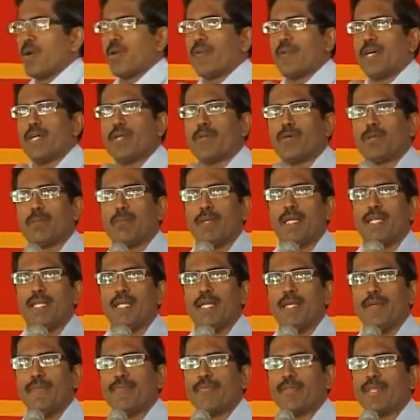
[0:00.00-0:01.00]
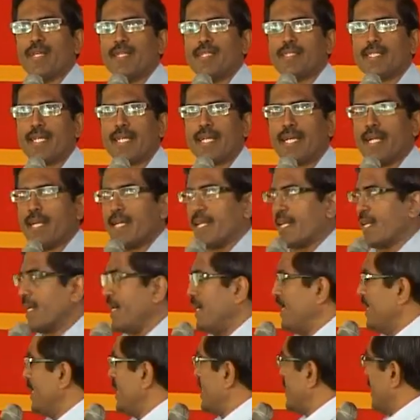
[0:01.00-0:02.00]
whatever be the psychiatric
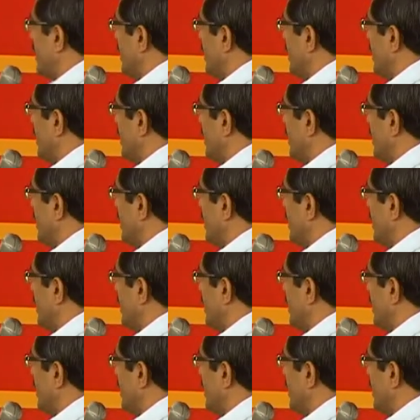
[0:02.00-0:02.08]
condition